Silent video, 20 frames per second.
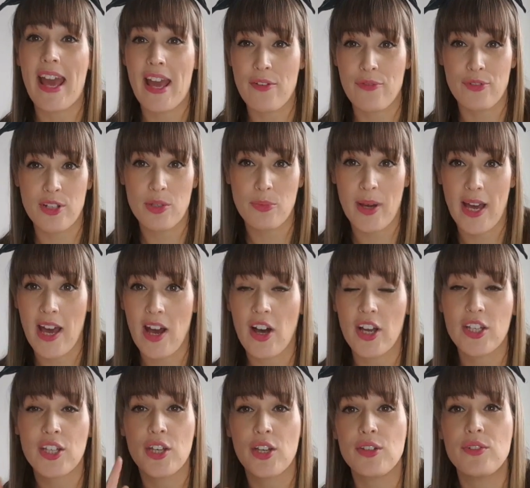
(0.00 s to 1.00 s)
everywhere.
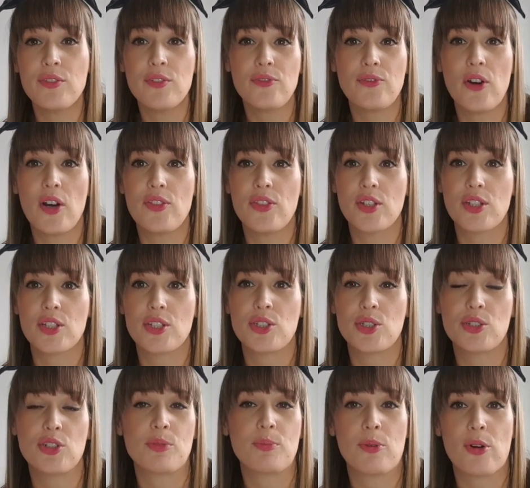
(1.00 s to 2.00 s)
I couldn't find the
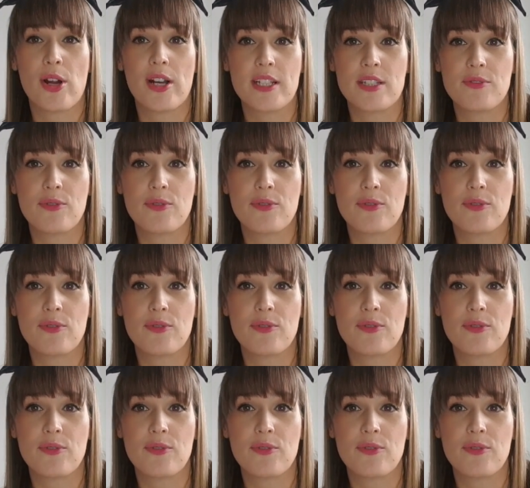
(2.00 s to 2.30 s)
couture price